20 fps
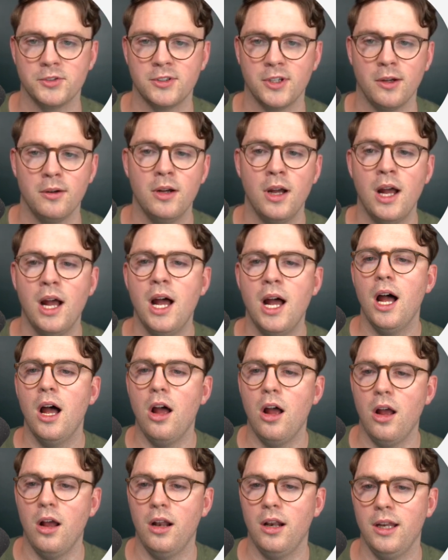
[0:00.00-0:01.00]
So
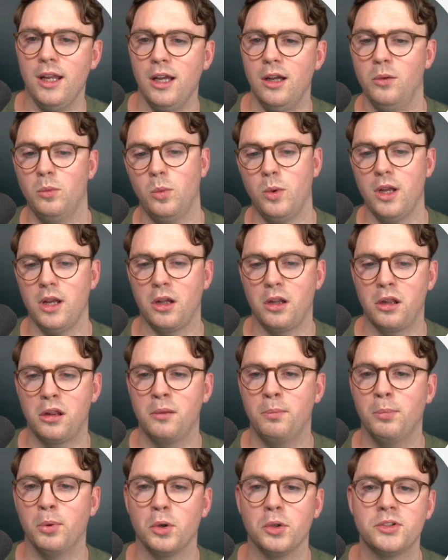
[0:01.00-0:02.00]
earlier, we
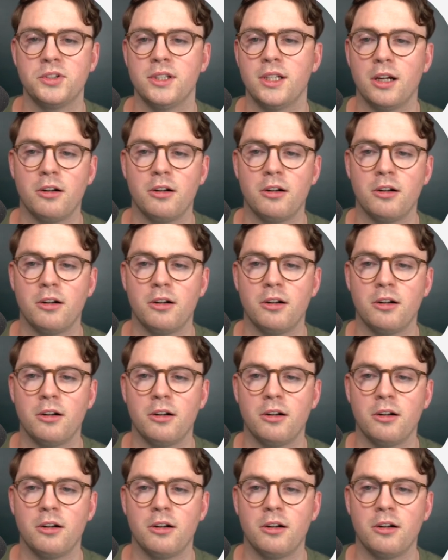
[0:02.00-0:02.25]
exported